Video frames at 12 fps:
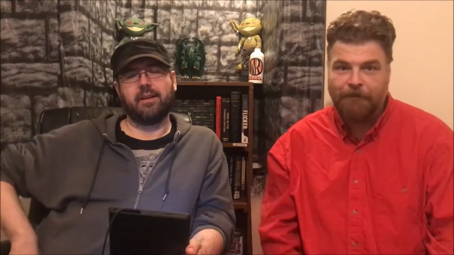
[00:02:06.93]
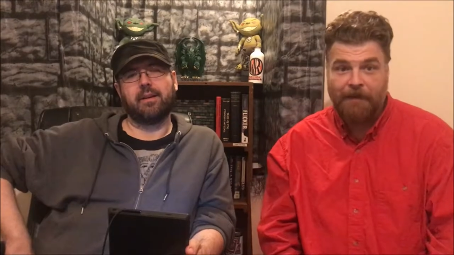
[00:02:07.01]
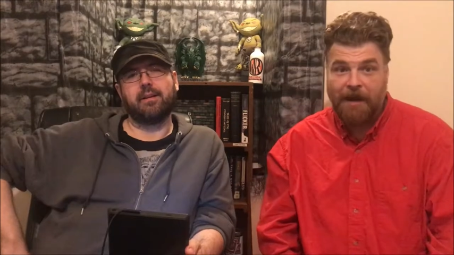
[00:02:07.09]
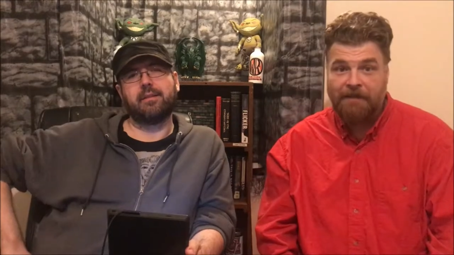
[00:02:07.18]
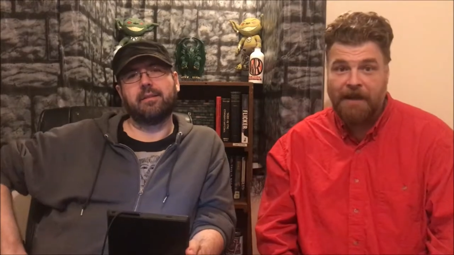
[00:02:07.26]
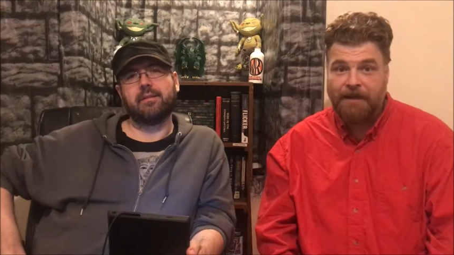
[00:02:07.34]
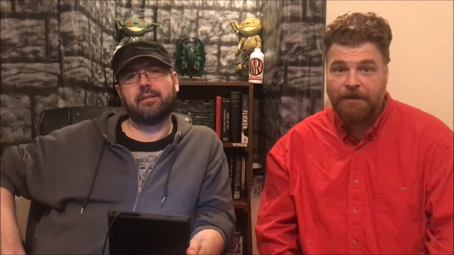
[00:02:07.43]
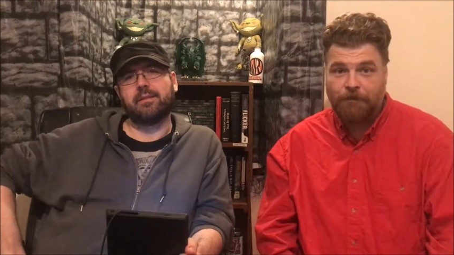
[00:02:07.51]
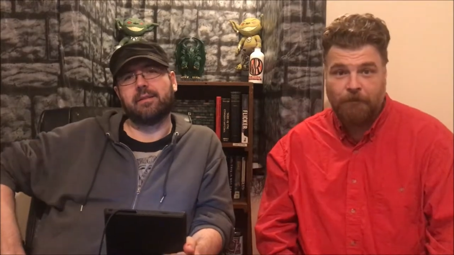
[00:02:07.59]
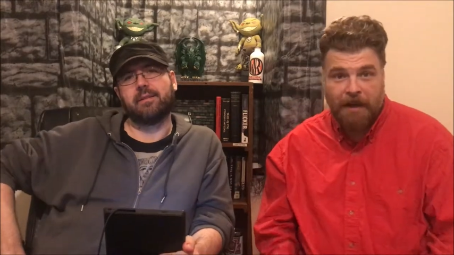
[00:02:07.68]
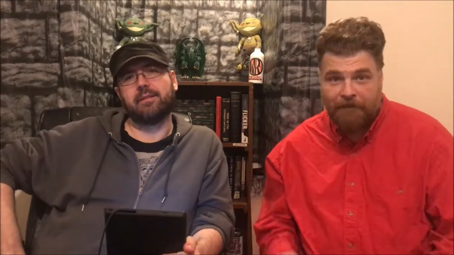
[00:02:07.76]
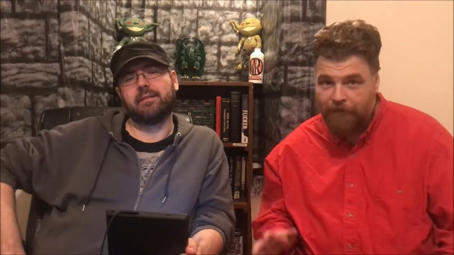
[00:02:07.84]
Speaker 1: you can find that at
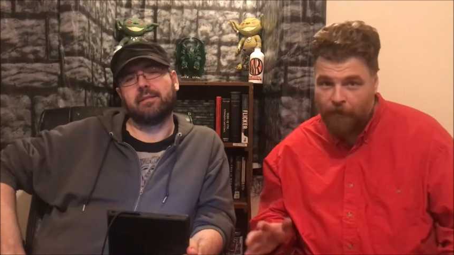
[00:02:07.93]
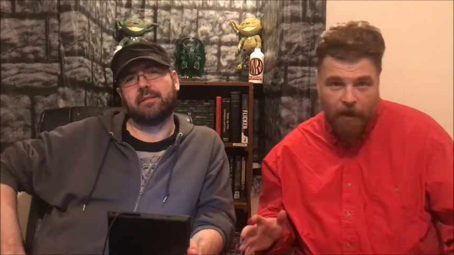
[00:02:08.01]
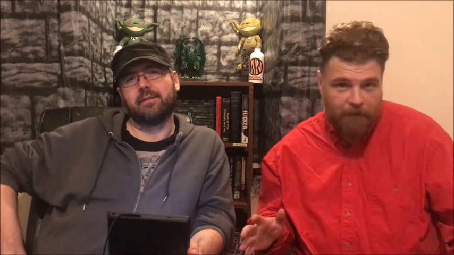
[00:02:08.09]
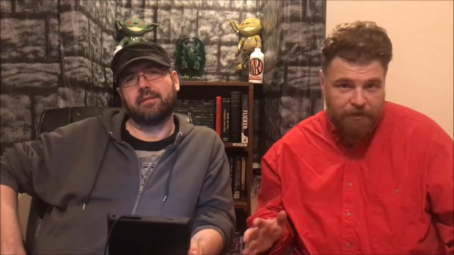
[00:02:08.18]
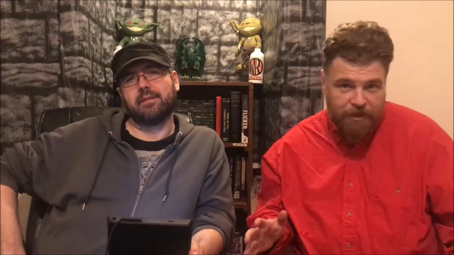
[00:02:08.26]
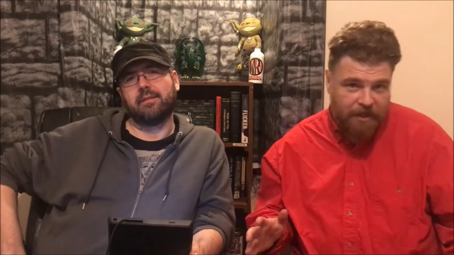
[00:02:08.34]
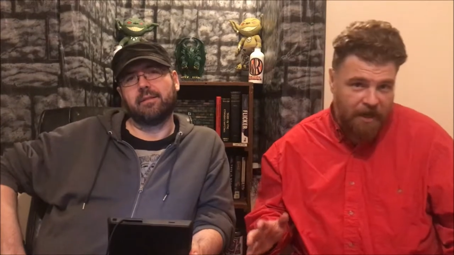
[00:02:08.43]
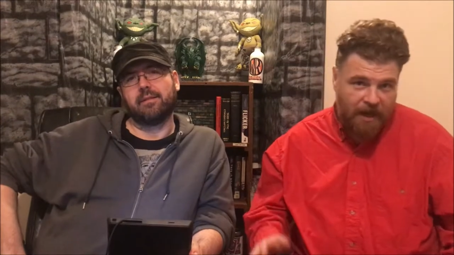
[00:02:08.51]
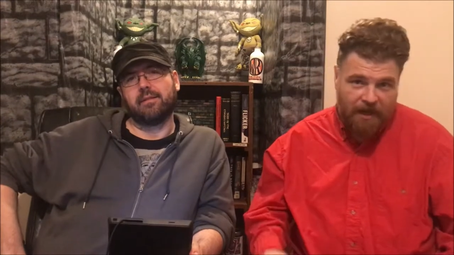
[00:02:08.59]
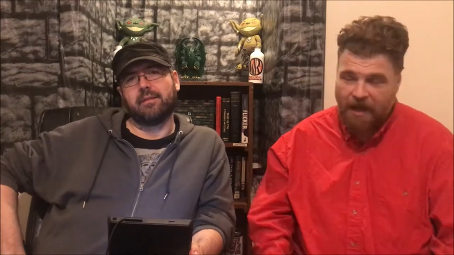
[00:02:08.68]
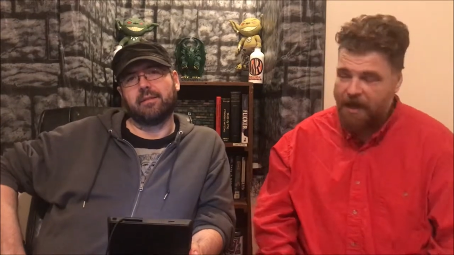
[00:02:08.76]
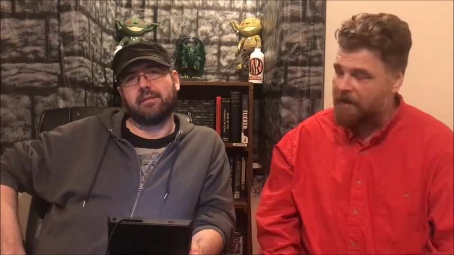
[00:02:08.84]
drive through R P G
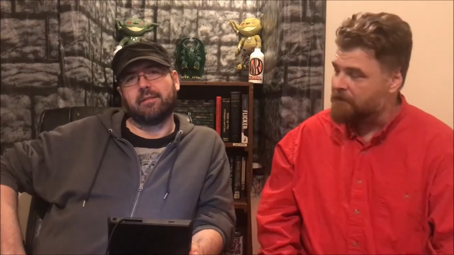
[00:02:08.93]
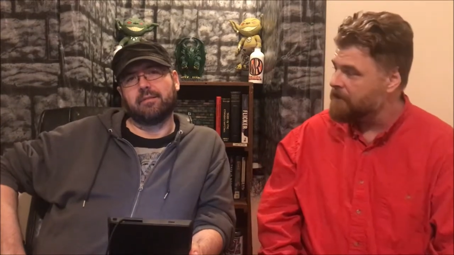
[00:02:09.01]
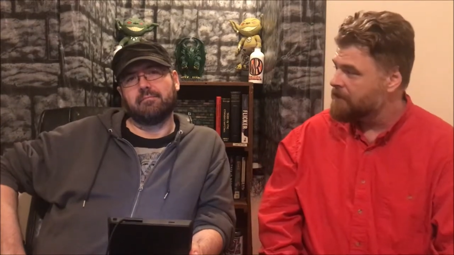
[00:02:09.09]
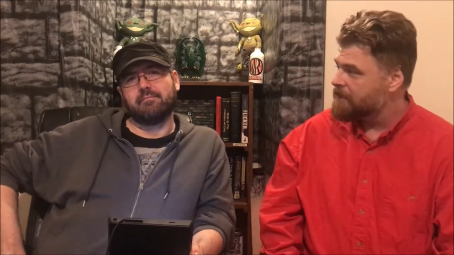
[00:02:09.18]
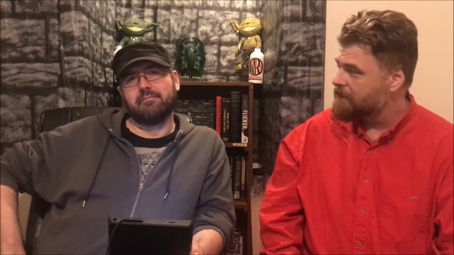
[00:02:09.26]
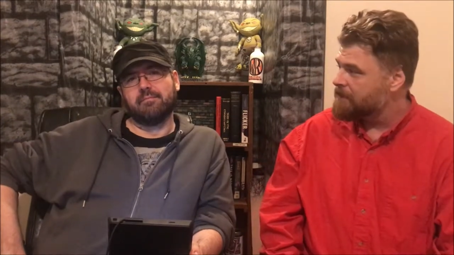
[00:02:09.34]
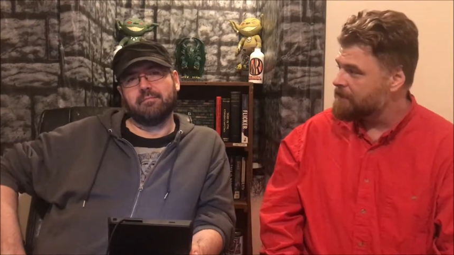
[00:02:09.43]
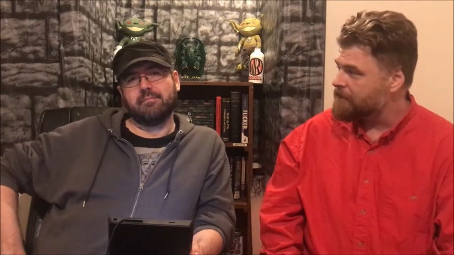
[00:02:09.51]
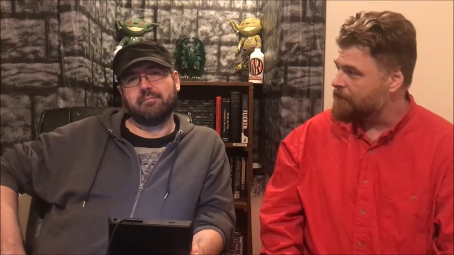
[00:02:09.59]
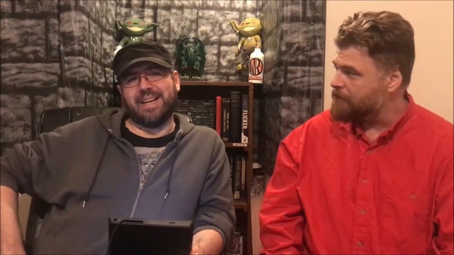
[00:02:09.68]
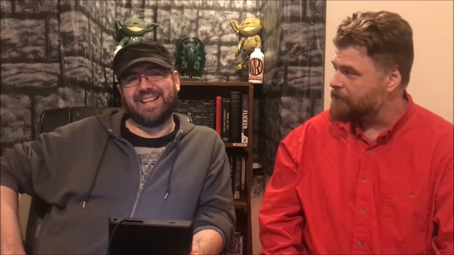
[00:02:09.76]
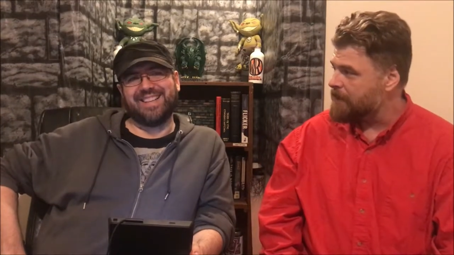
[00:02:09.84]
dot com.
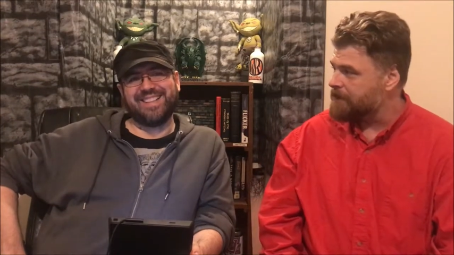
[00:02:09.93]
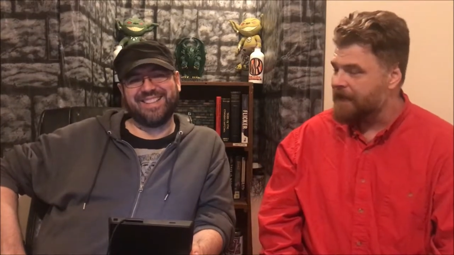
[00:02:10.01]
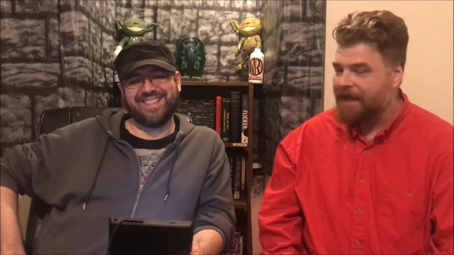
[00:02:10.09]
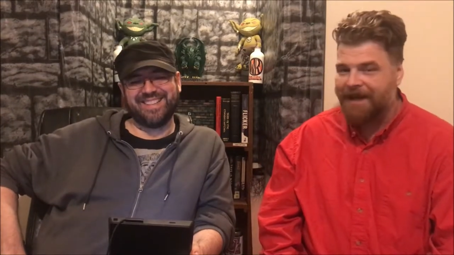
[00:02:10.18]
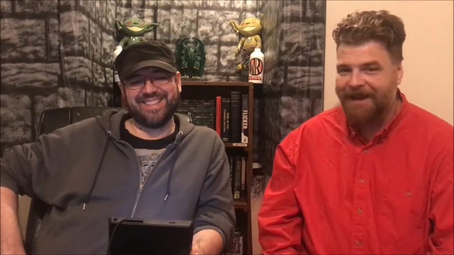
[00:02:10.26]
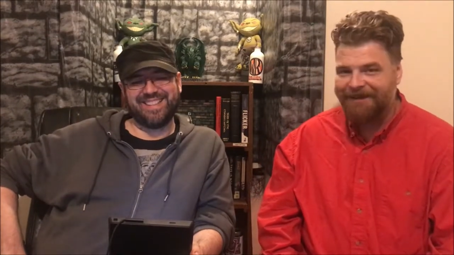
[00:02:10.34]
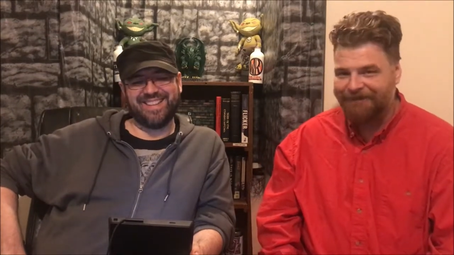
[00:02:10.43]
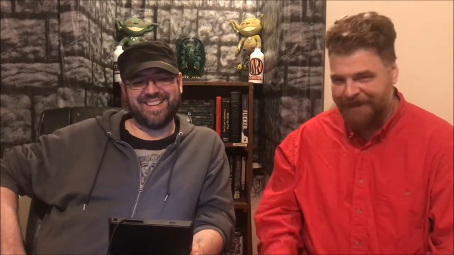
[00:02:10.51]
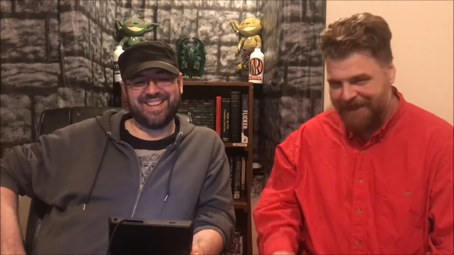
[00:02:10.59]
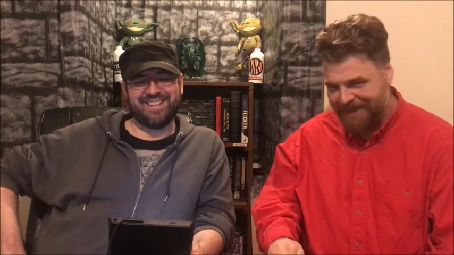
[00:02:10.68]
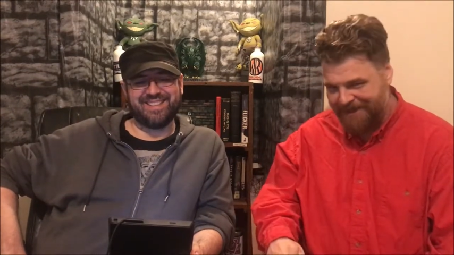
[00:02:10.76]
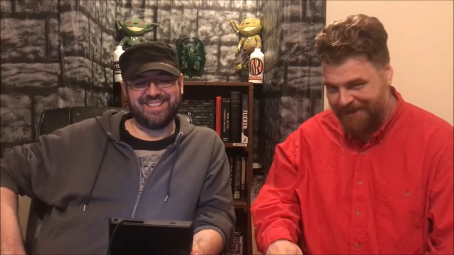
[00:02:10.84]
So go check that out. yeah.
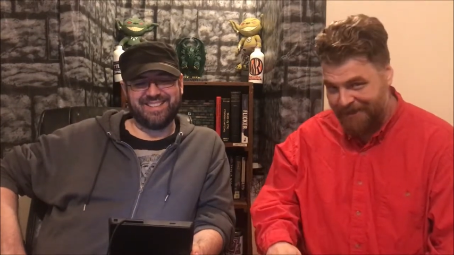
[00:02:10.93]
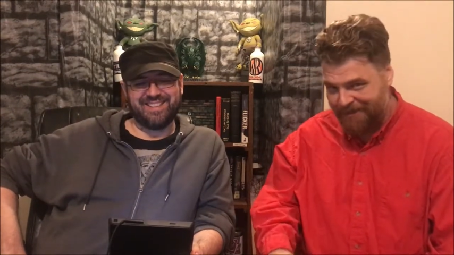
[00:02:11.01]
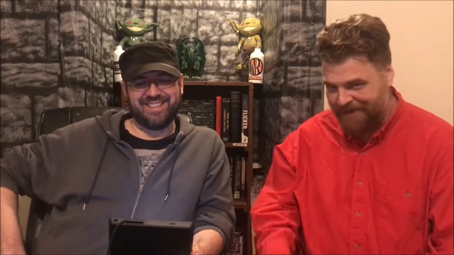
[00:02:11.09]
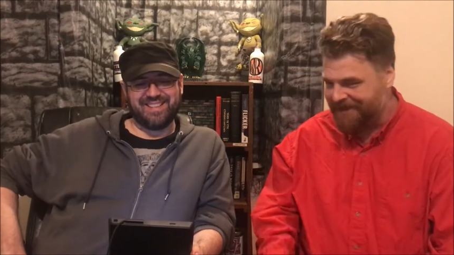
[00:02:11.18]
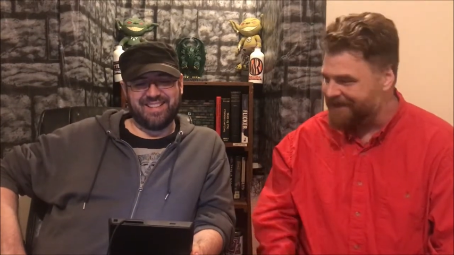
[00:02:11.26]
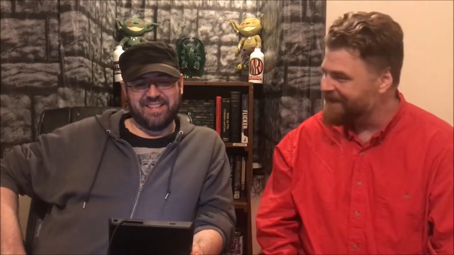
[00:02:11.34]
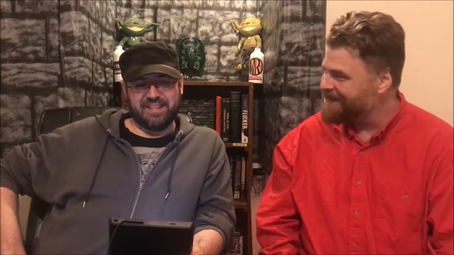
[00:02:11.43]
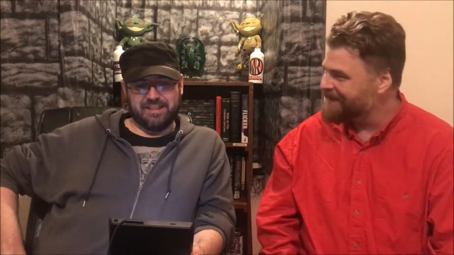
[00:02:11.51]
Link in the description.